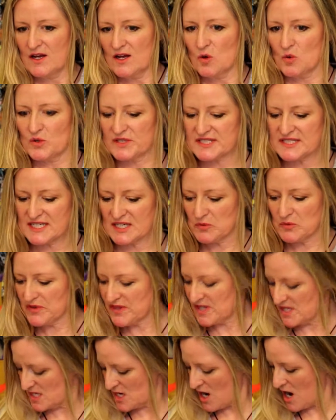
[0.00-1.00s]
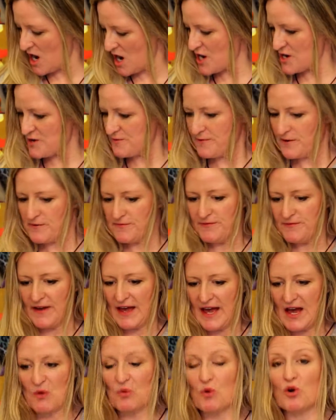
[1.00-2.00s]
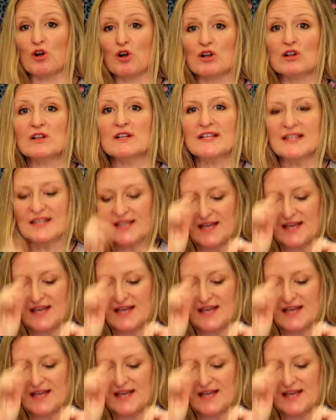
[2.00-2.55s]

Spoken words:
we'll stick with the yarn for fat wool.